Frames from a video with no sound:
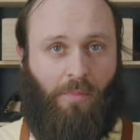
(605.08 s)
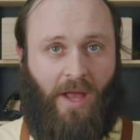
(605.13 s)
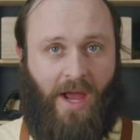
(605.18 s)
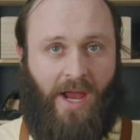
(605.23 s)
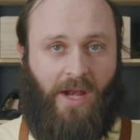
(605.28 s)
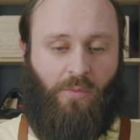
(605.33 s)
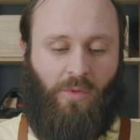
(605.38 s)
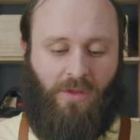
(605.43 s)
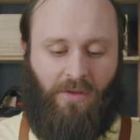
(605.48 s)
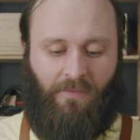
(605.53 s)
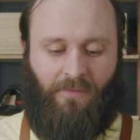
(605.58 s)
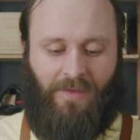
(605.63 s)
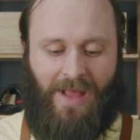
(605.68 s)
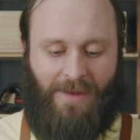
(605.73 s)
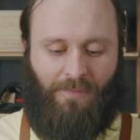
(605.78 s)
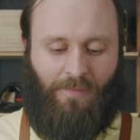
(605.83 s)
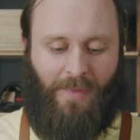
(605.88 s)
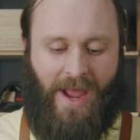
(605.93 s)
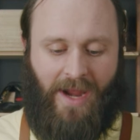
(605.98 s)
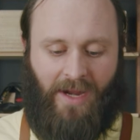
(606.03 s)
blade with a
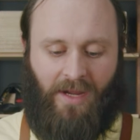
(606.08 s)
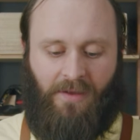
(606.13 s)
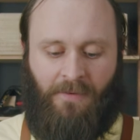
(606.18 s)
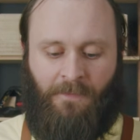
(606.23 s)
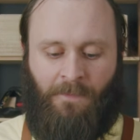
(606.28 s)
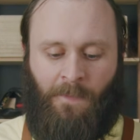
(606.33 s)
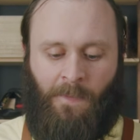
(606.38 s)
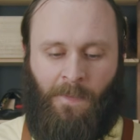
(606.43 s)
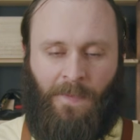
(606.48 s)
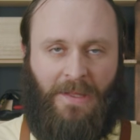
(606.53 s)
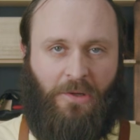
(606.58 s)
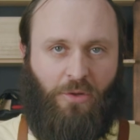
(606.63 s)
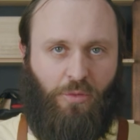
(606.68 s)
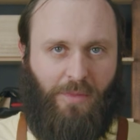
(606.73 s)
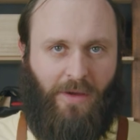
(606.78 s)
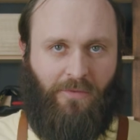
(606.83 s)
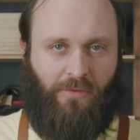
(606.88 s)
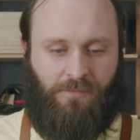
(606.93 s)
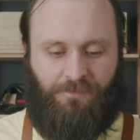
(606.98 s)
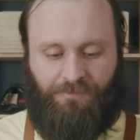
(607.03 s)
flat back, good
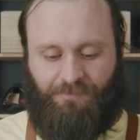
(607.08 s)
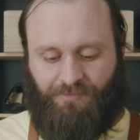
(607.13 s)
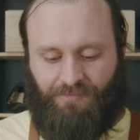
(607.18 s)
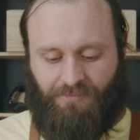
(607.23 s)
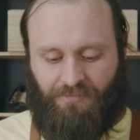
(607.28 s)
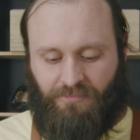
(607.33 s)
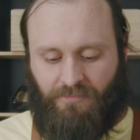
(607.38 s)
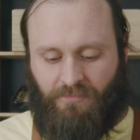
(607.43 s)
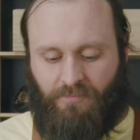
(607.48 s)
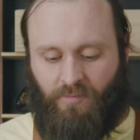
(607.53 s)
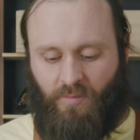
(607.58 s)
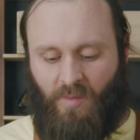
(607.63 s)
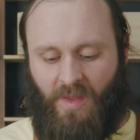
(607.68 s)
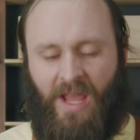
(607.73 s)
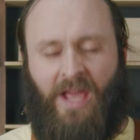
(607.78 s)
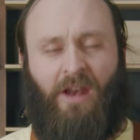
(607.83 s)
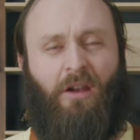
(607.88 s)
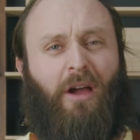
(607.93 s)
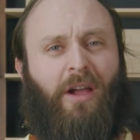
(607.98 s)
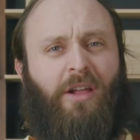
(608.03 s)
bevel,
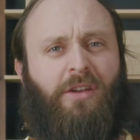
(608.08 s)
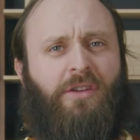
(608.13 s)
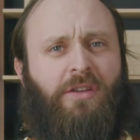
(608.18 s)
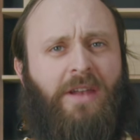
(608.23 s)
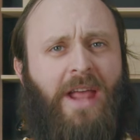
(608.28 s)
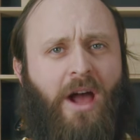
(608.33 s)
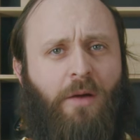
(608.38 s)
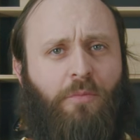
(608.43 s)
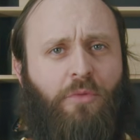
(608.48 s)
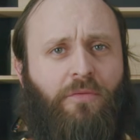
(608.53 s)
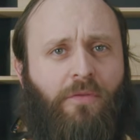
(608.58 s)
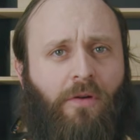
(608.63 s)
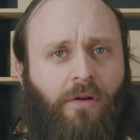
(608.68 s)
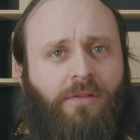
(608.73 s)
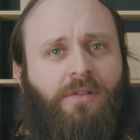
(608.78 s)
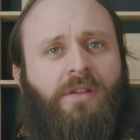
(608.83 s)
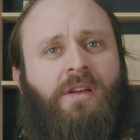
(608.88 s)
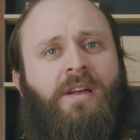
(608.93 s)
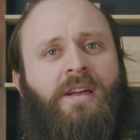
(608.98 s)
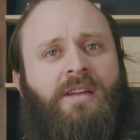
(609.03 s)
and I can now move
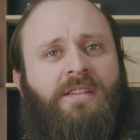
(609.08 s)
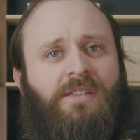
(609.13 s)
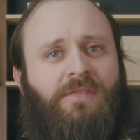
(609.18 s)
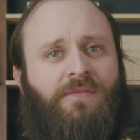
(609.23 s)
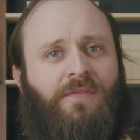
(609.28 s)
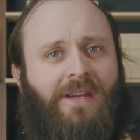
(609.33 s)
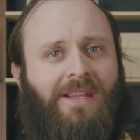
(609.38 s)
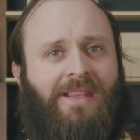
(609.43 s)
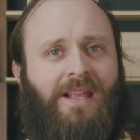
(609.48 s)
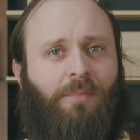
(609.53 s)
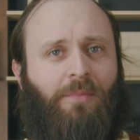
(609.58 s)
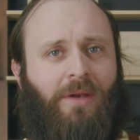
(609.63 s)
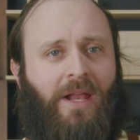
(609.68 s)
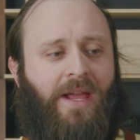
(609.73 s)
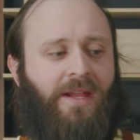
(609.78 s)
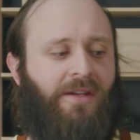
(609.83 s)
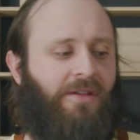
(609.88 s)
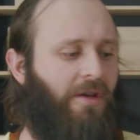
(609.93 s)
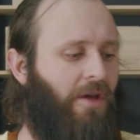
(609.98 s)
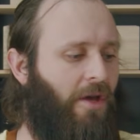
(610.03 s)
on to fitting that
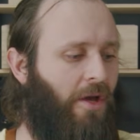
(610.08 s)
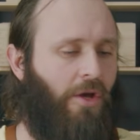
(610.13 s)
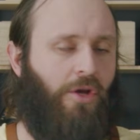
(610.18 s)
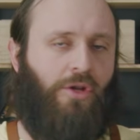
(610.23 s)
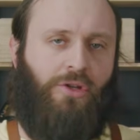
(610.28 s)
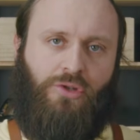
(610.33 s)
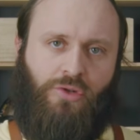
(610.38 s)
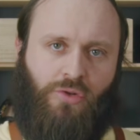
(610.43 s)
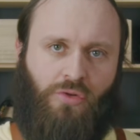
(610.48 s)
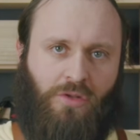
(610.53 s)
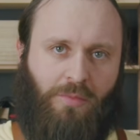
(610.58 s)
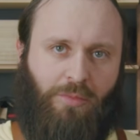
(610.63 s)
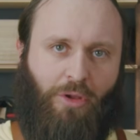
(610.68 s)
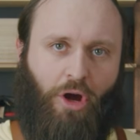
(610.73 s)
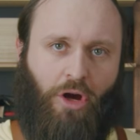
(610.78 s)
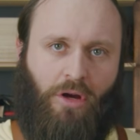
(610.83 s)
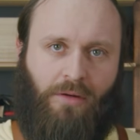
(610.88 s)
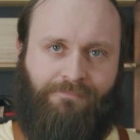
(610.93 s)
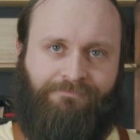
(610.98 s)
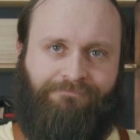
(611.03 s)
blade to the
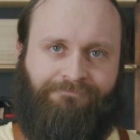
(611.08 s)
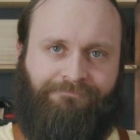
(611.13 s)
block.